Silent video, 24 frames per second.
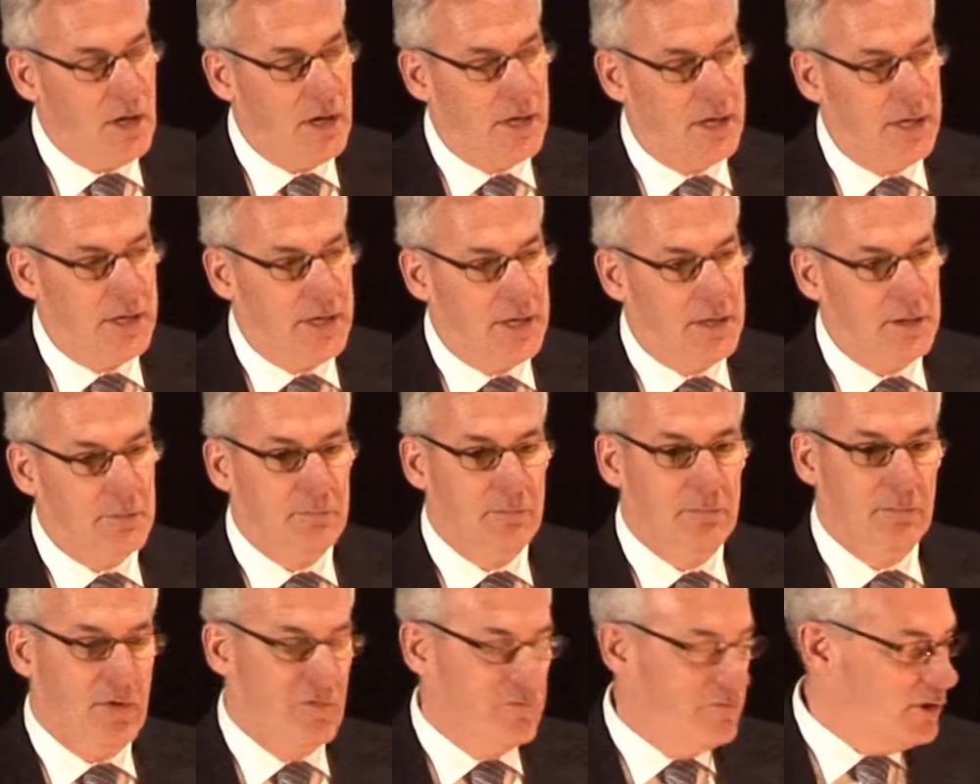Uh,
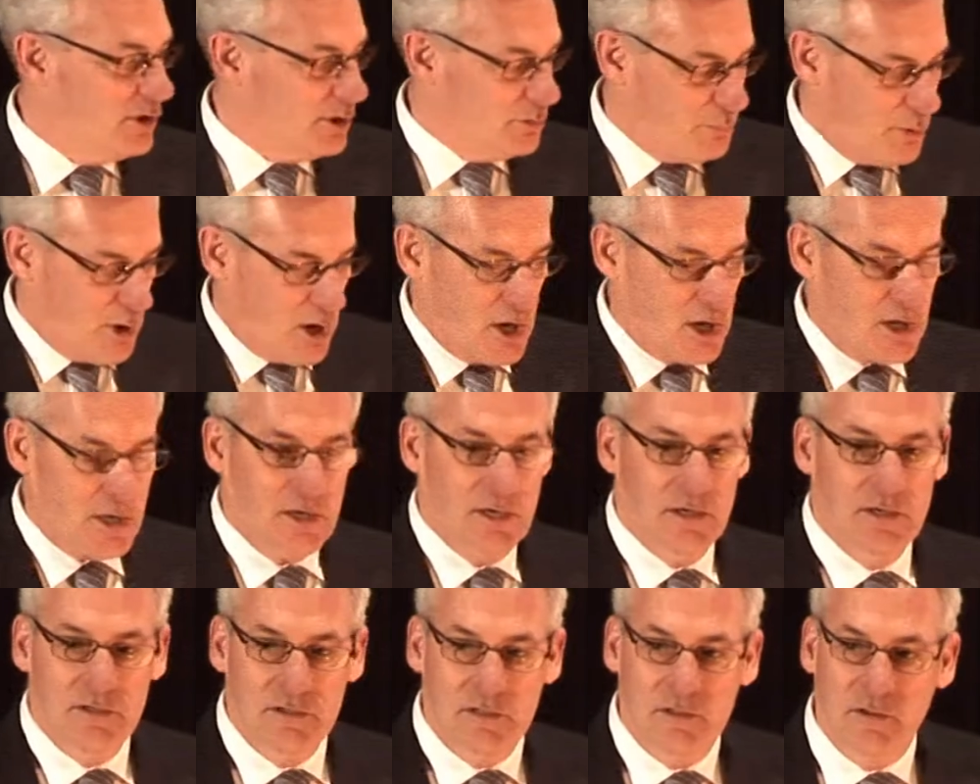Villa
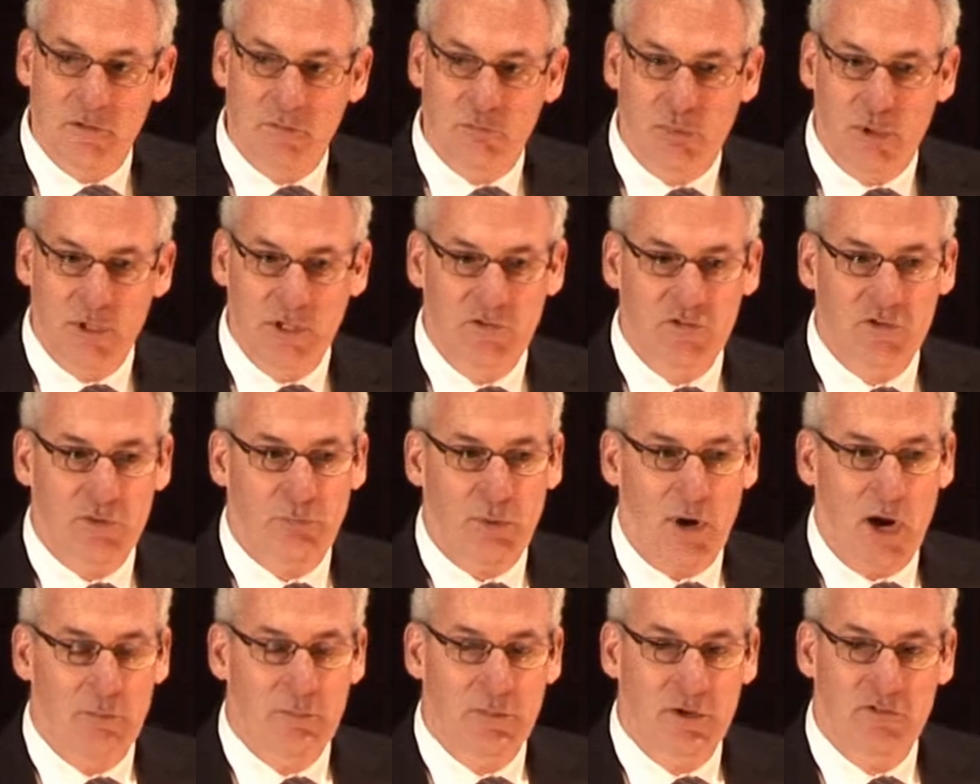Park Police
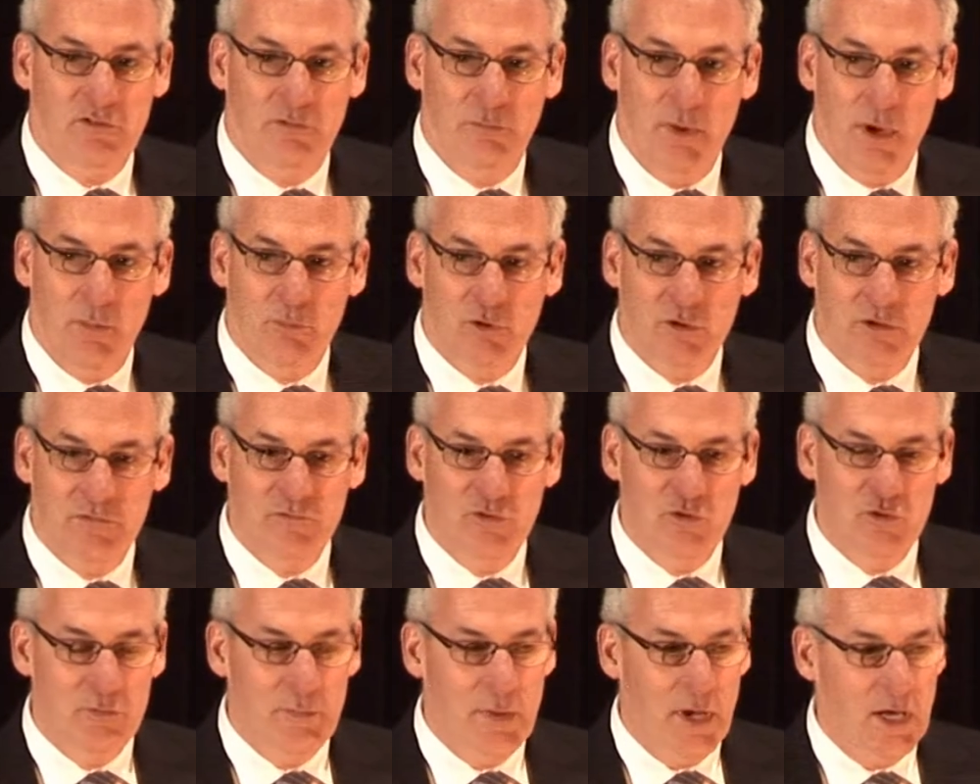Department is a member
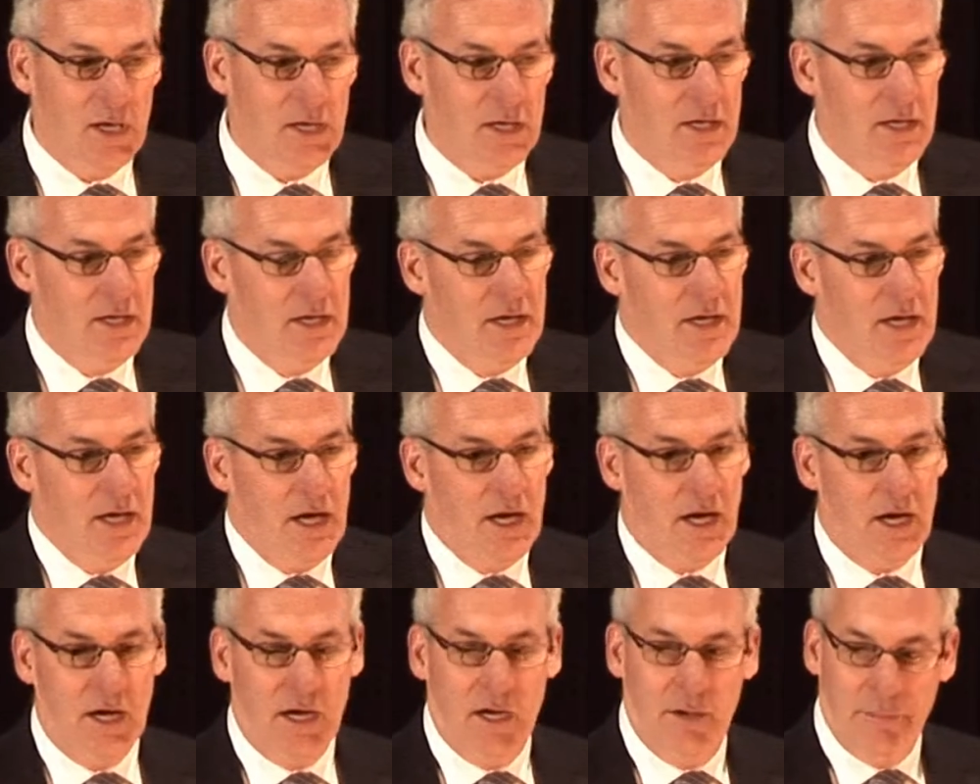of DUMEG,
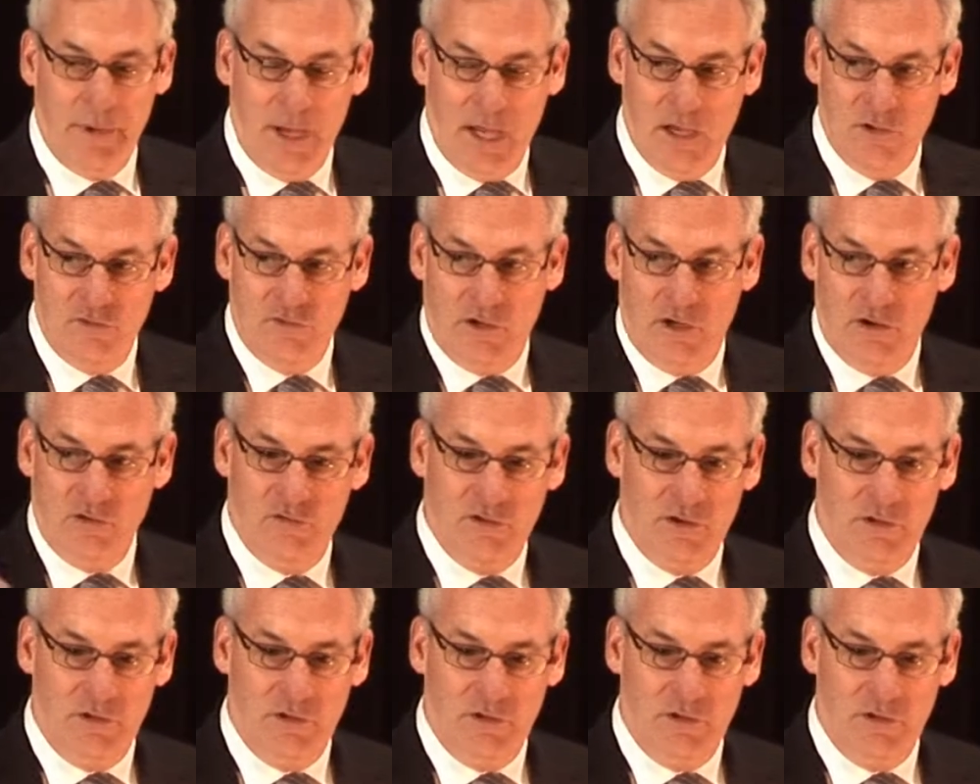um, as are